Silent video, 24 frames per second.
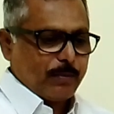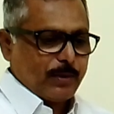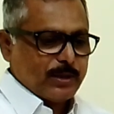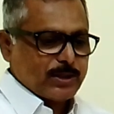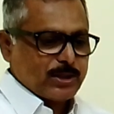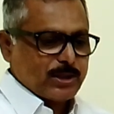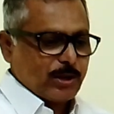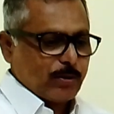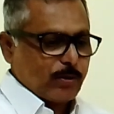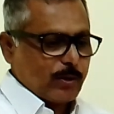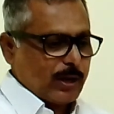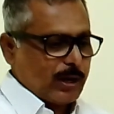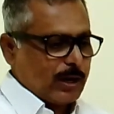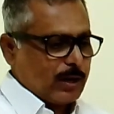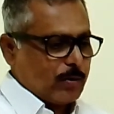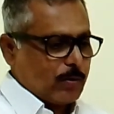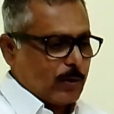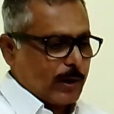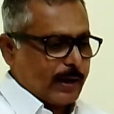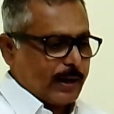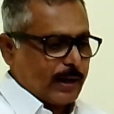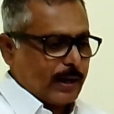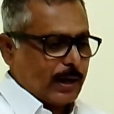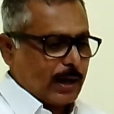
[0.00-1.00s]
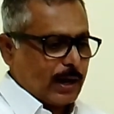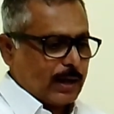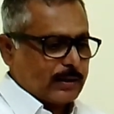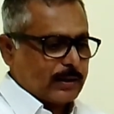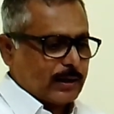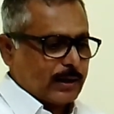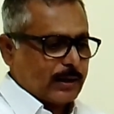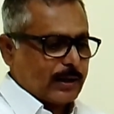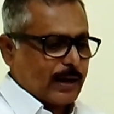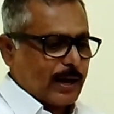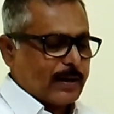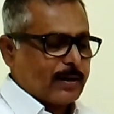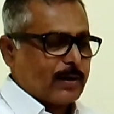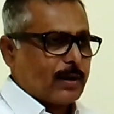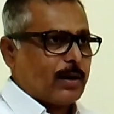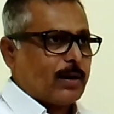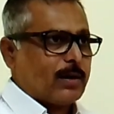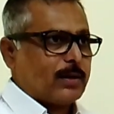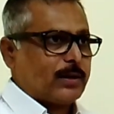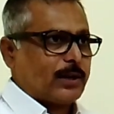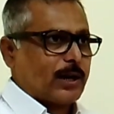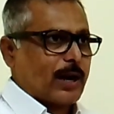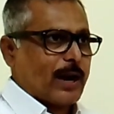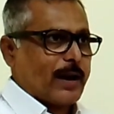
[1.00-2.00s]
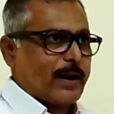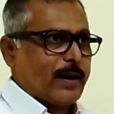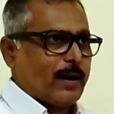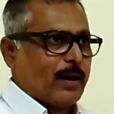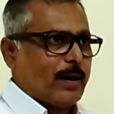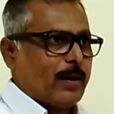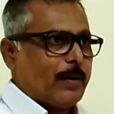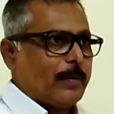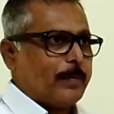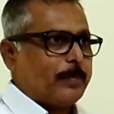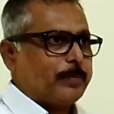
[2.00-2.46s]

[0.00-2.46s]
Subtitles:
means every inquiry other than a trial.